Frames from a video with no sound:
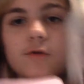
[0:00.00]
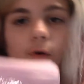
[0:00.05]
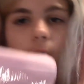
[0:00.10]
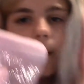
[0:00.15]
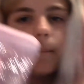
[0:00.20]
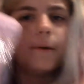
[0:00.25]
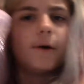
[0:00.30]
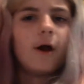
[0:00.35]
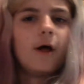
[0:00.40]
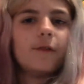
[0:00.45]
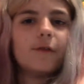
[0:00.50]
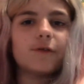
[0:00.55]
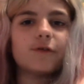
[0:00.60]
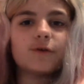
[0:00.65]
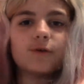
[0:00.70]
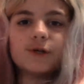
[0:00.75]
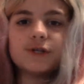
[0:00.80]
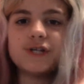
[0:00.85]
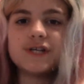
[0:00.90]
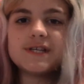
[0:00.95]
I put all the
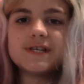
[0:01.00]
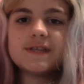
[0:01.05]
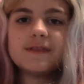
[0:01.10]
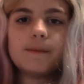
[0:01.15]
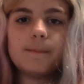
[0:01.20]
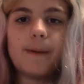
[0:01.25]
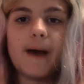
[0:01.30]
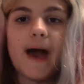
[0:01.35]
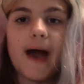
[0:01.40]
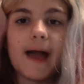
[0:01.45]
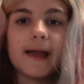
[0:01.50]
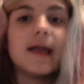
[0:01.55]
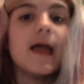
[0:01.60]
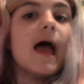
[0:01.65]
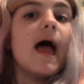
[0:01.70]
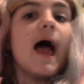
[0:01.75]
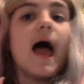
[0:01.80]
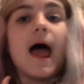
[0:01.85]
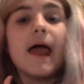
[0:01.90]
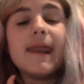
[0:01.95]
squishies in the bag,
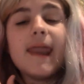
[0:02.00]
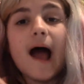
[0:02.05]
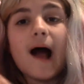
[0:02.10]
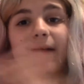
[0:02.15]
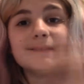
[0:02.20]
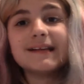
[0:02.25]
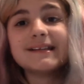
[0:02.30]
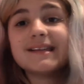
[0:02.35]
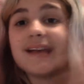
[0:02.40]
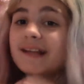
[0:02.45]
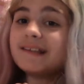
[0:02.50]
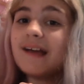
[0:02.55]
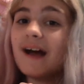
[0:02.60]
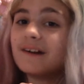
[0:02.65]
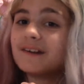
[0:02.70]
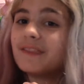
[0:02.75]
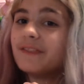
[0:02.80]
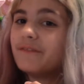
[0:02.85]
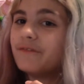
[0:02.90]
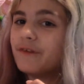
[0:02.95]
and now let's head down
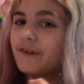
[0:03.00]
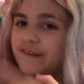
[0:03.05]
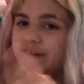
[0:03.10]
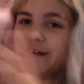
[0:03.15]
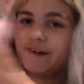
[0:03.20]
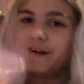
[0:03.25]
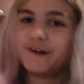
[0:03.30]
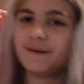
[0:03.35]
to the freezer.